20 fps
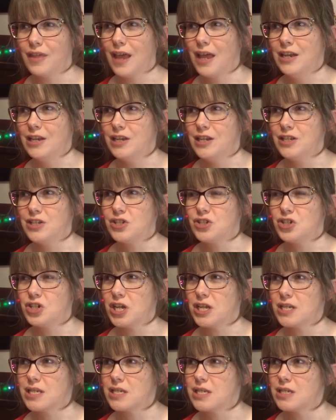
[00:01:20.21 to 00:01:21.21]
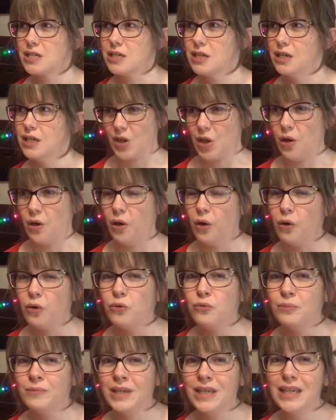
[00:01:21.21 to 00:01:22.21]
and it's just
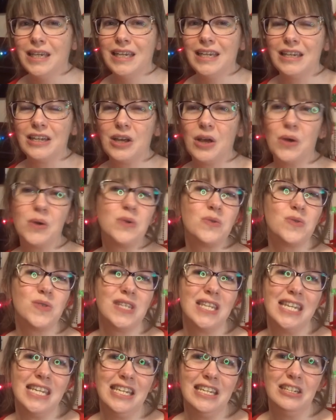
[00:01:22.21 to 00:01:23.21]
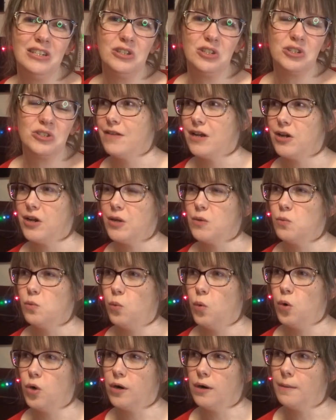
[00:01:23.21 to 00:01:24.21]
homey, cozy, very
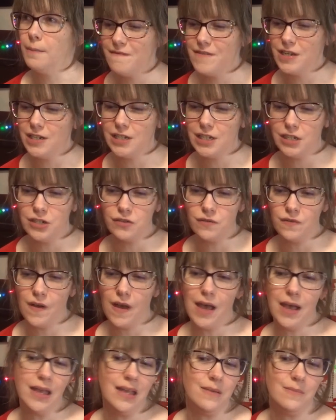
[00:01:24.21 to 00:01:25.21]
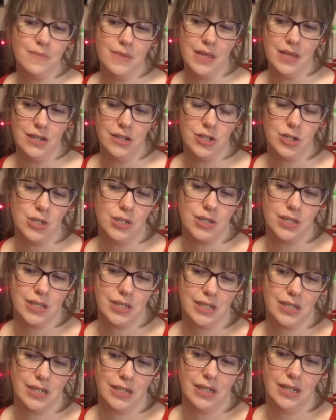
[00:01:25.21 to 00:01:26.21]
warm vintage vibe that
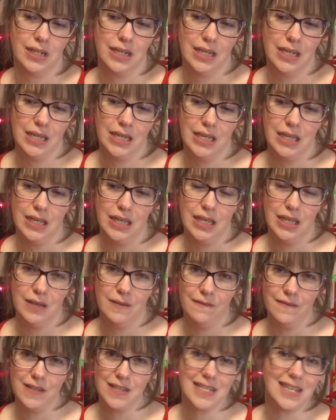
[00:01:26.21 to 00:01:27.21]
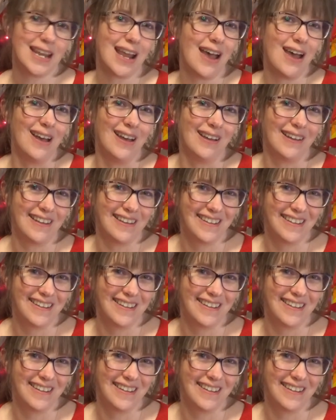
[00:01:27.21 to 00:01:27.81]
just feels like a hug.